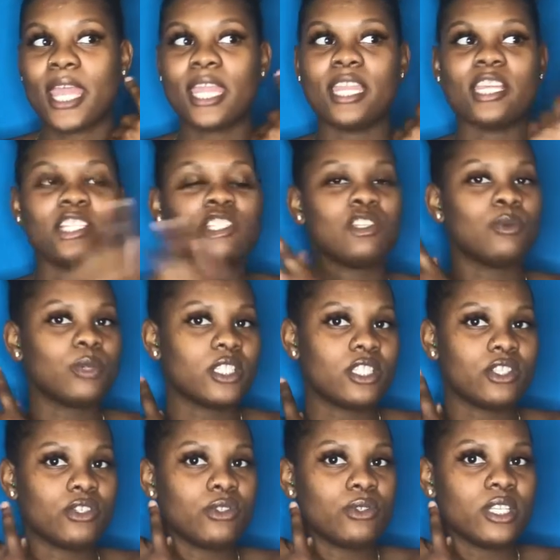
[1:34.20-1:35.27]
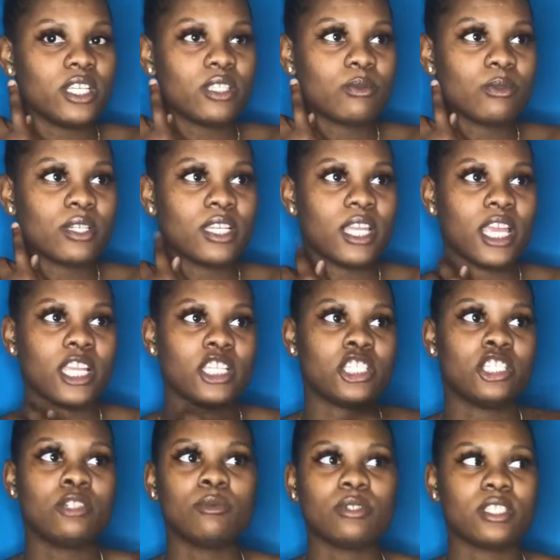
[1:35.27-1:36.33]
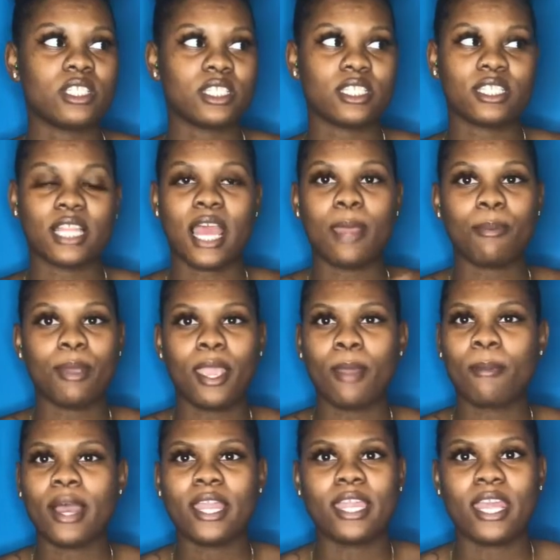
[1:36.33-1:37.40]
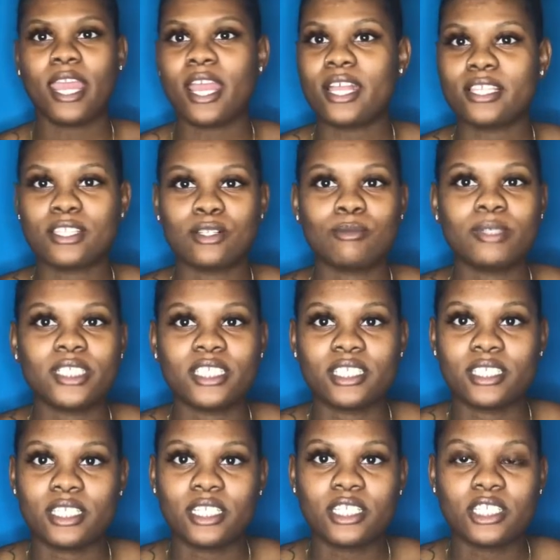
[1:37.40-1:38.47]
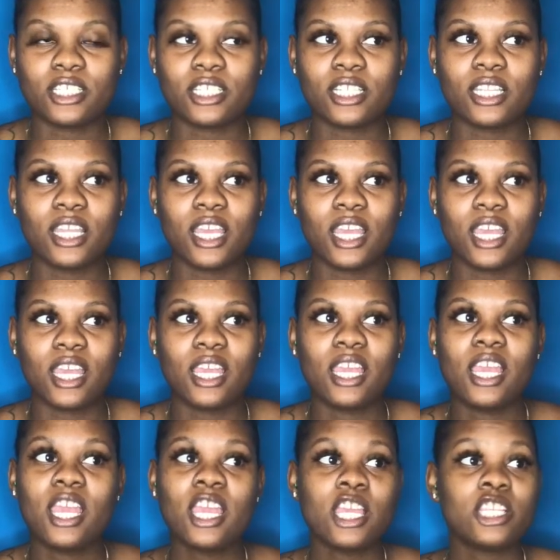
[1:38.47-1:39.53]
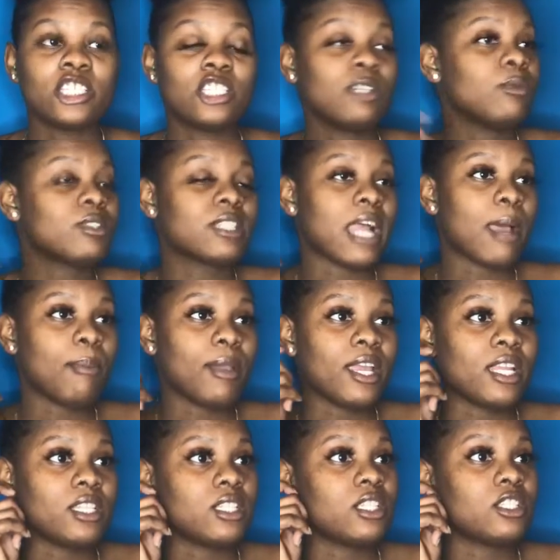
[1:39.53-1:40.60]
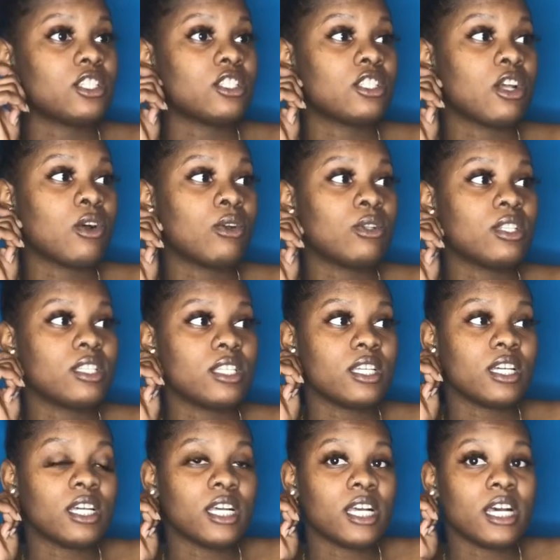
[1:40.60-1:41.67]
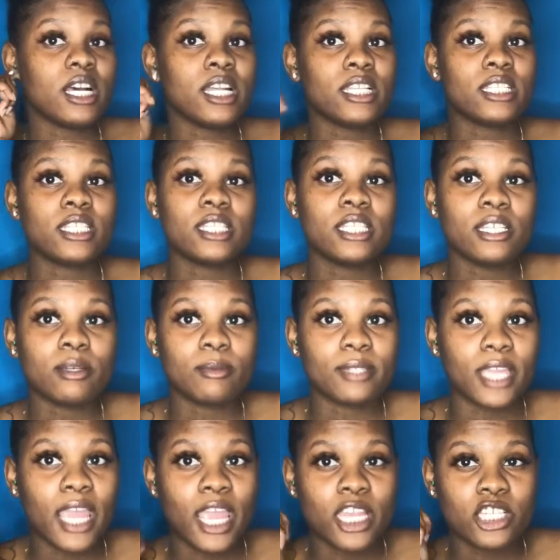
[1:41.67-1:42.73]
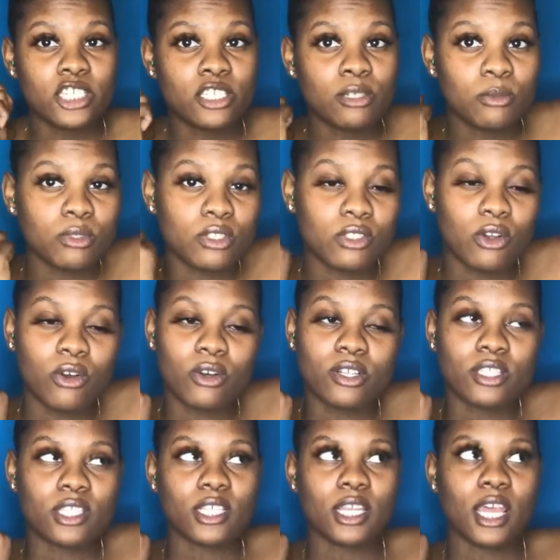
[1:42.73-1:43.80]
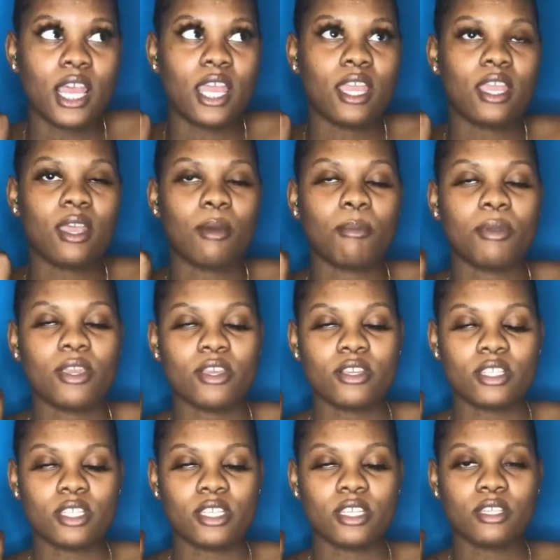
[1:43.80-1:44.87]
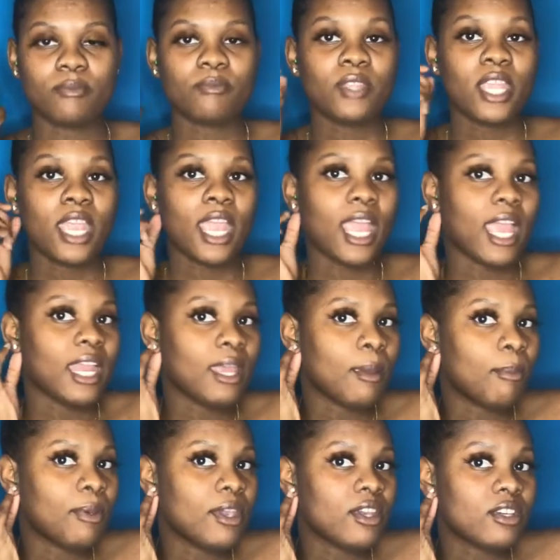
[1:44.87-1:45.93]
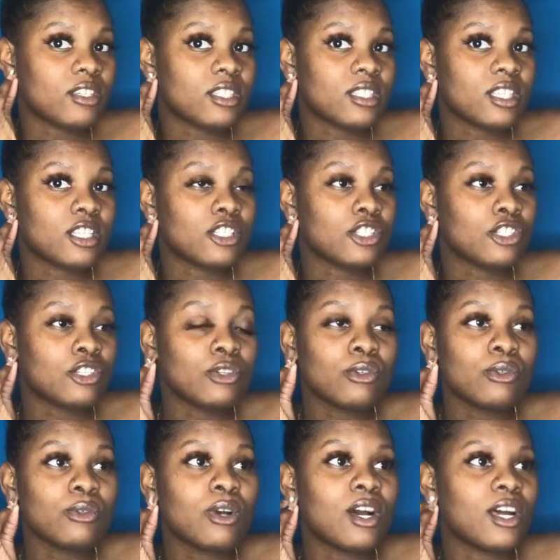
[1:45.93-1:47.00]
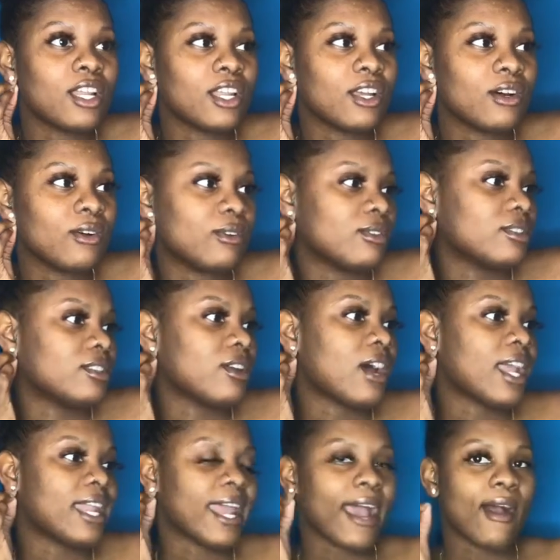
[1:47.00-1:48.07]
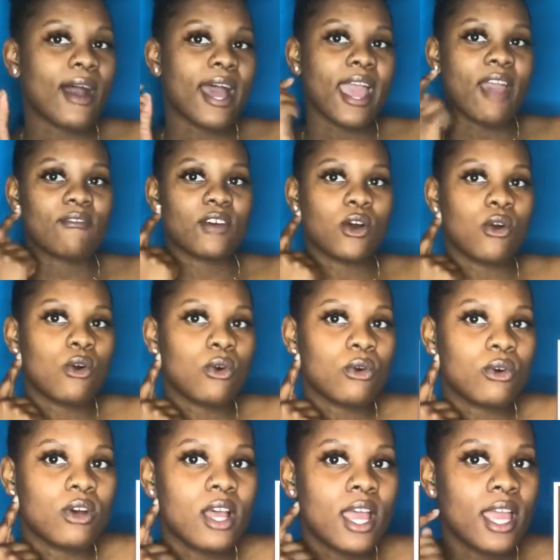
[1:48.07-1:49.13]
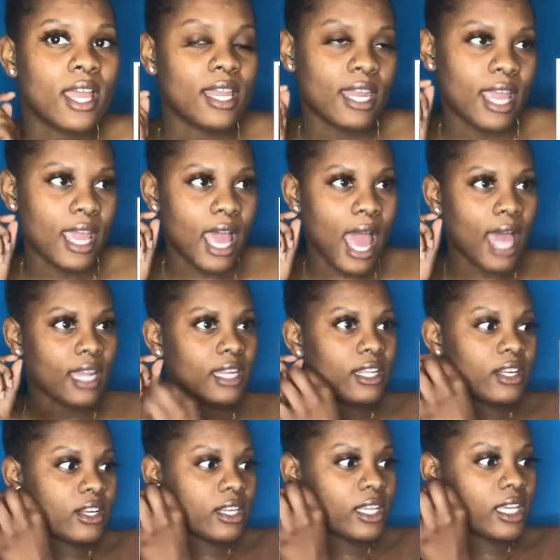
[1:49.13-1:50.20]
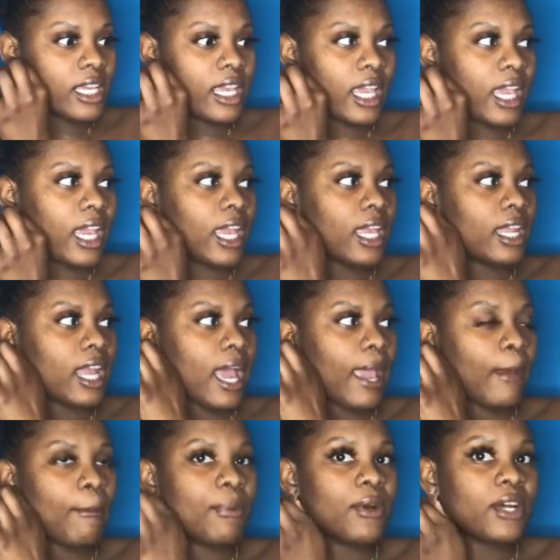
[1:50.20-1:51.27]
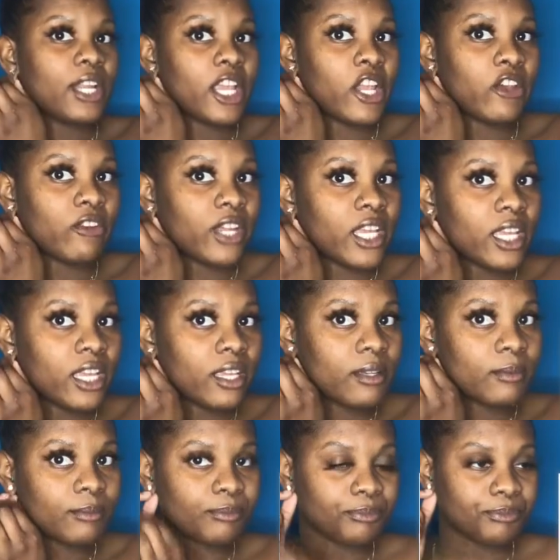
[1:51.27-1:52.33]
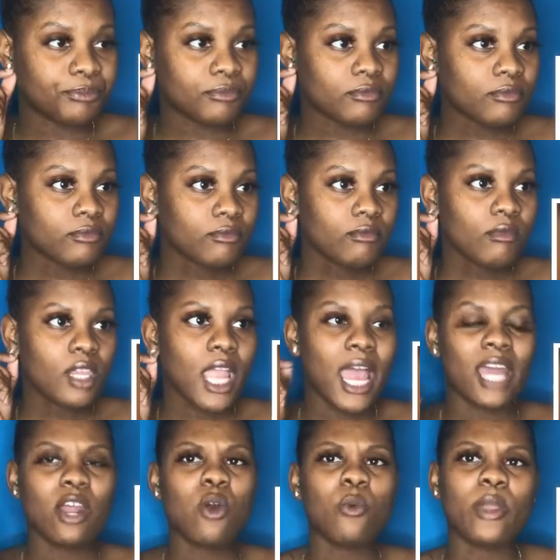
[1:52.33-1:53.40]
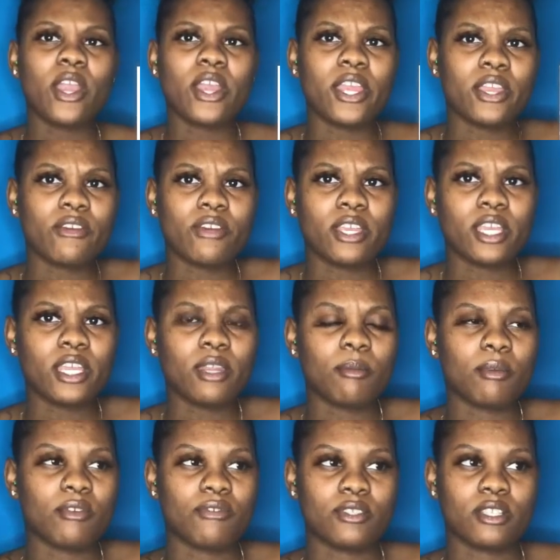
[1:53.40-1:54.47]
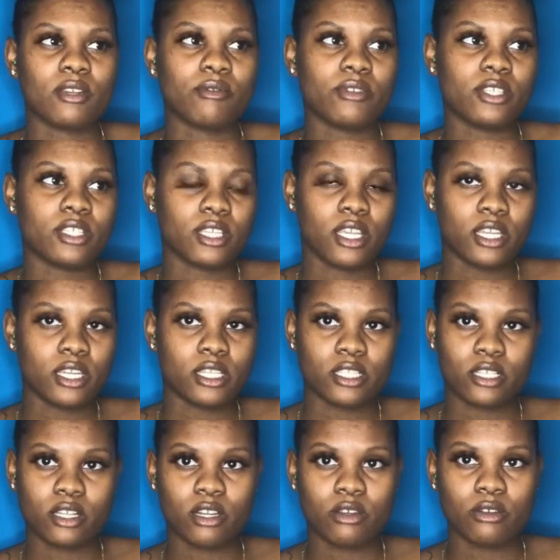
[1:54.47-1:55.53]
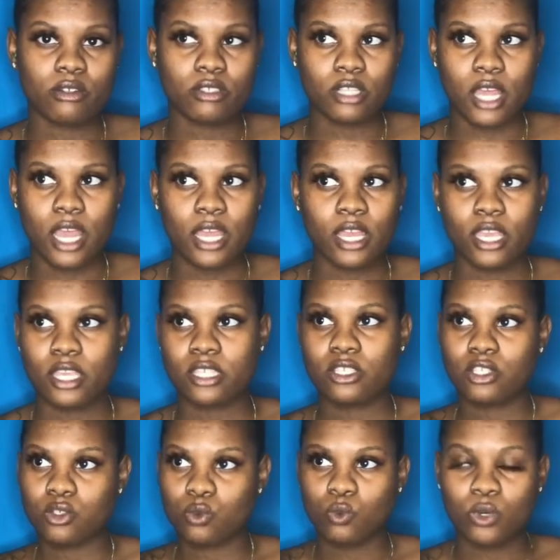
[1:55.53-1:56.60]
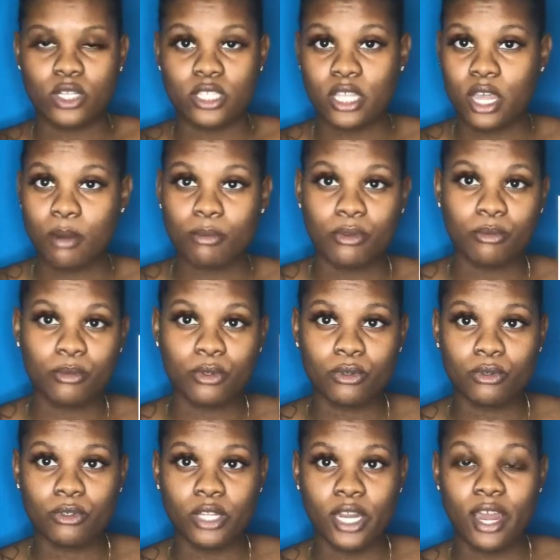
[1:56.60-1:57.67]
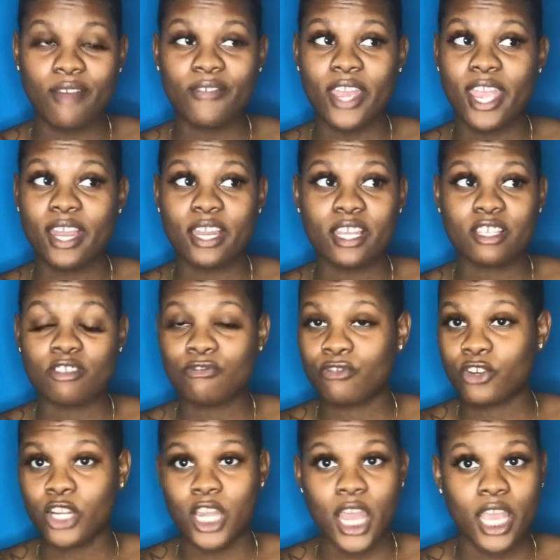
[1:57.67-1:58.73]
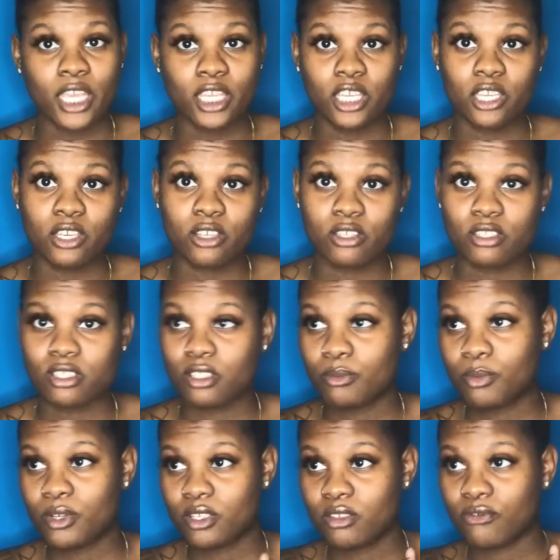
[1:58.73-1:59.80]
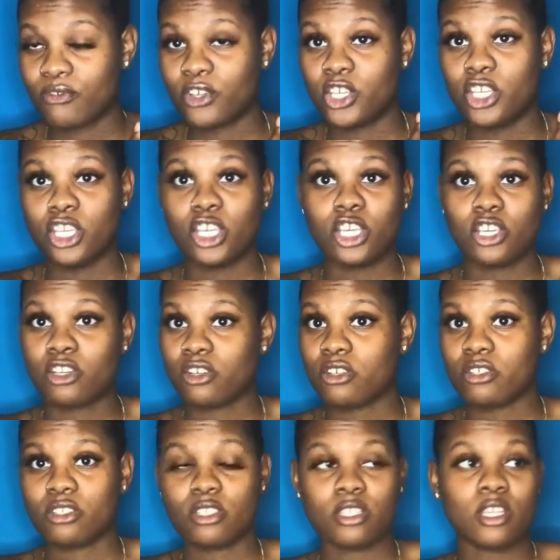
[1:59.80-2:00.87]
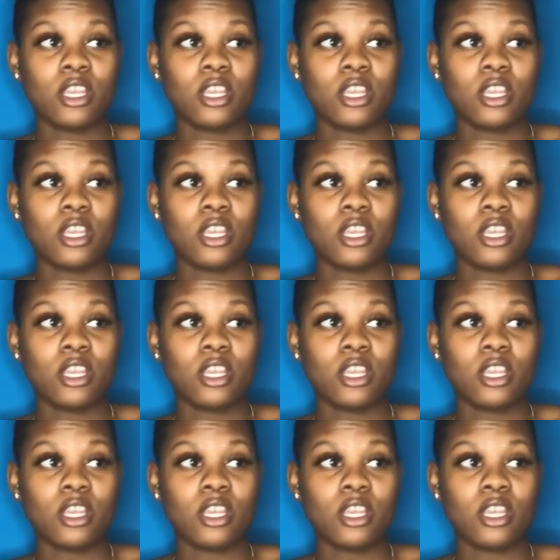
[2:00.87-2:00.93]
and then she went to do this one, and she was just like paying my dad so much attention that she was not paying attention. So the gun slipped as she was going to like pierce it, and it pierced too low. So now I have a hole that I literally can like put an earring in. I don't wear an earring in it, but for some reason it doesn't close. Like, it's just once out of blue moon, and I've had this for like years, this piercing for years.